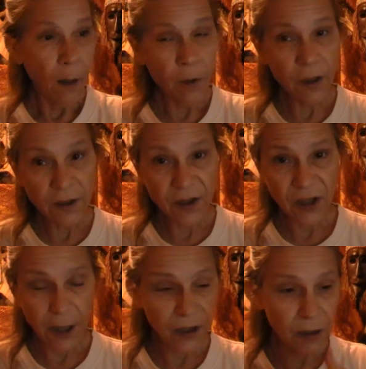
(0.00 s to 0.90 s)
I'm going to
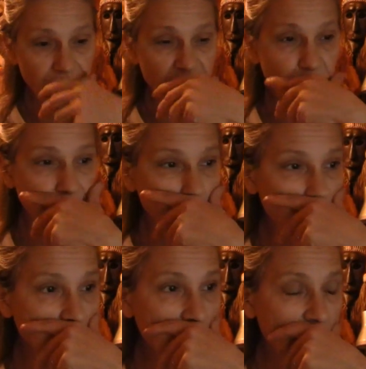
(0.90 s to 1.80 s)
discuss this
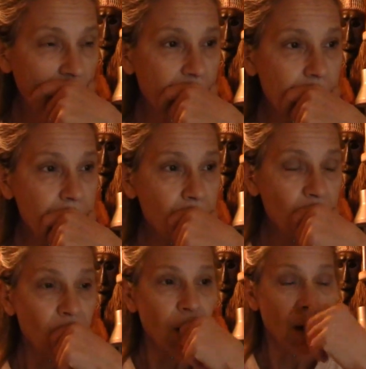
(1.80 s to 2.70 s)
because, I
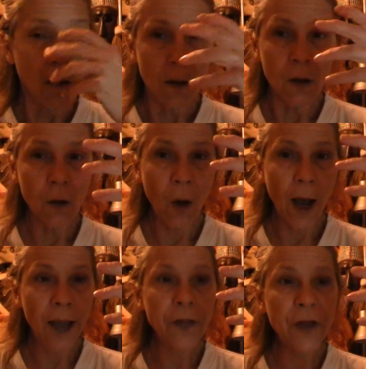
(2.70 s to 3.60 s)

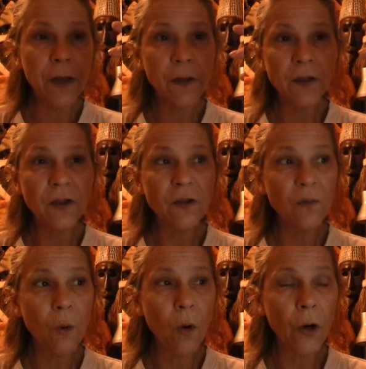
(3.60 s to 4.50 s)
think this
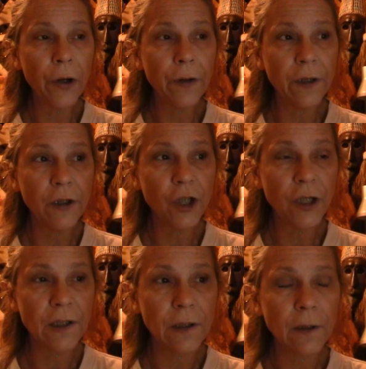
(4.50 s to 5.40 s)
is more than
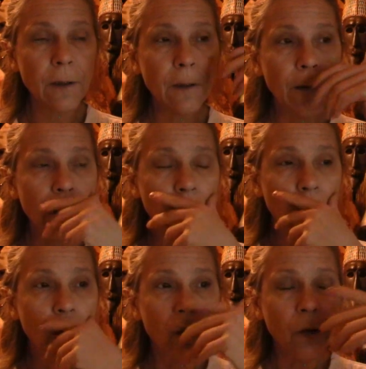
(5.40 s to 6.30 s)
just
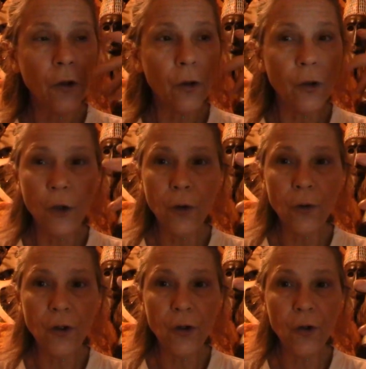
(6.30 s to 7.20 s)

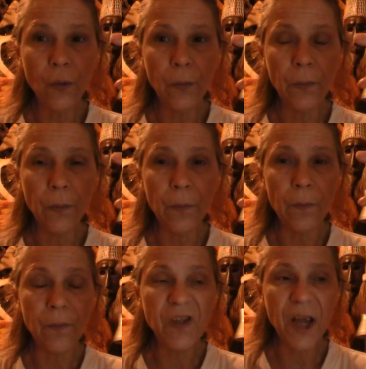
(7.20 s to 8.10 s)
YouTube
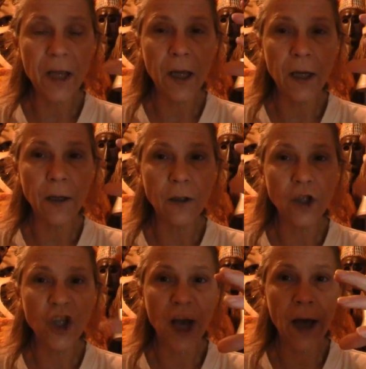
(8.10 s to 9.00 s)
taking
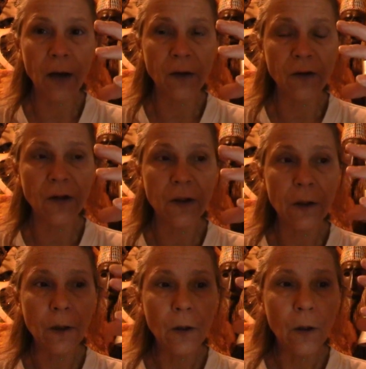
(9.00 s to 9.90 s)
channels
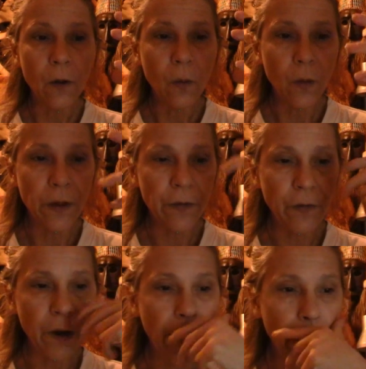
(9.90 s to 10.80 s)

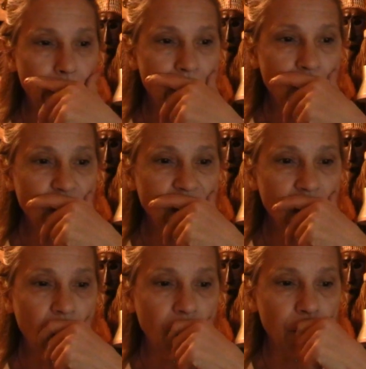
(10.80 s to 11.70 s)
with, what is
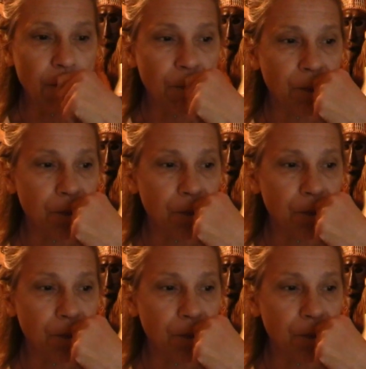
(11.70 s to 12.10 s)
it called?